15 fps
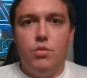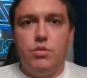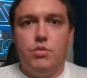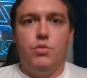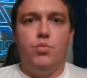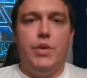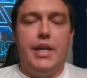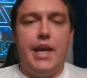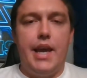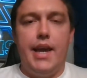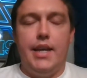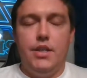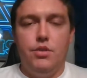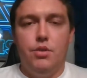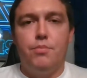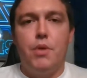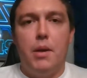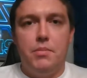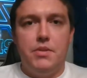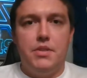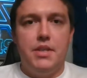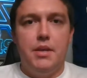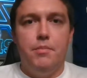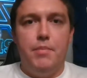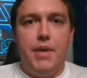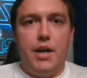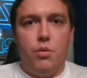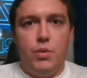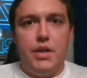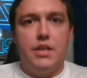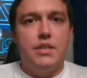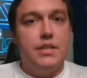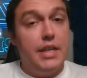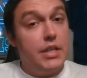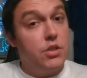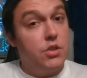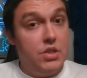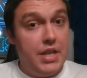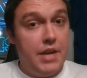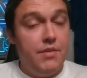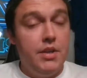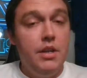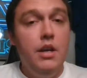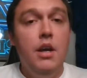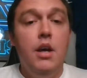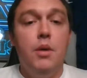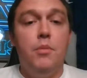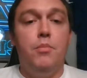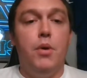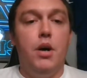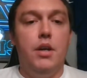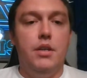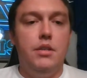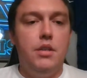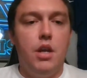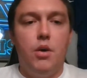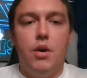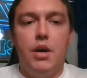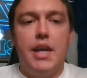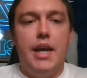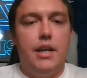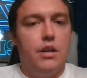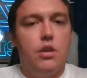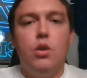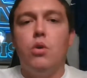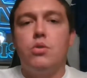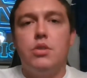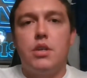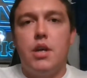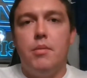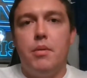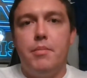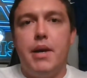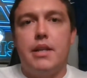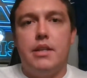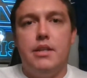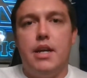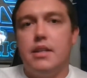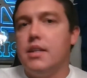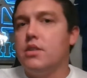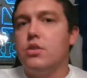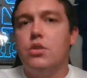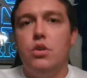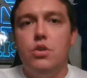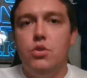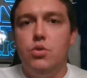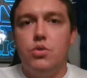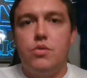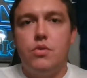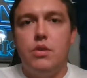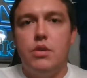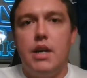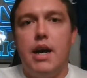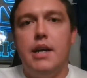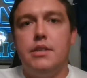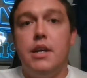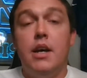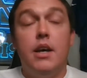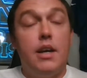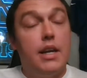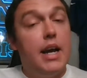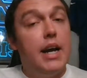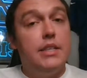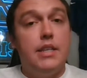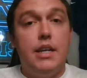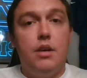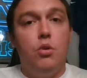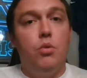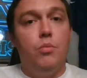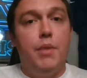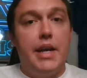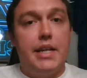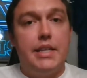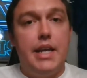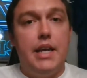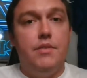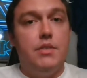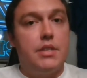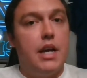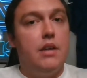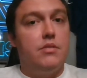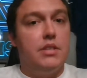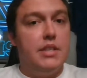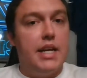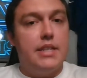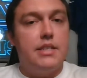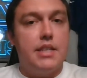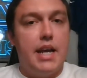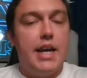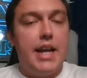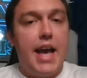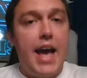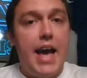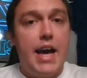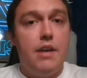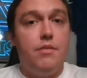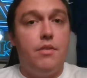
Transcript: which was week 8. You'll probably see him back week 6 or 7. But, you know, again, closer to coming back than not. That's good news for you guys. Guys that own Mike Davis, obviously that's the guy to have